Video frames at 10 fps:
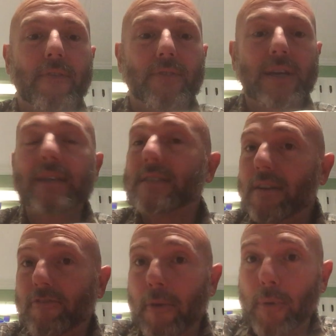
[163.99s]
This
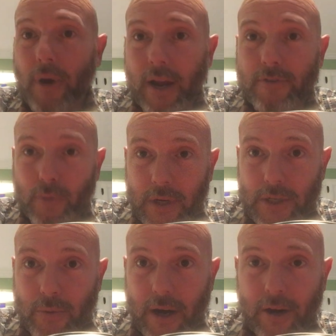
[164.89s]
in February of
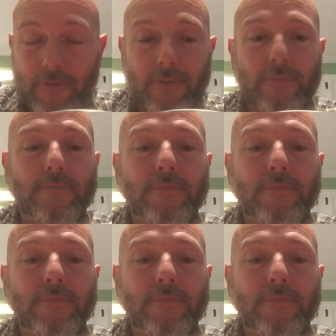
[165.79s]
2012,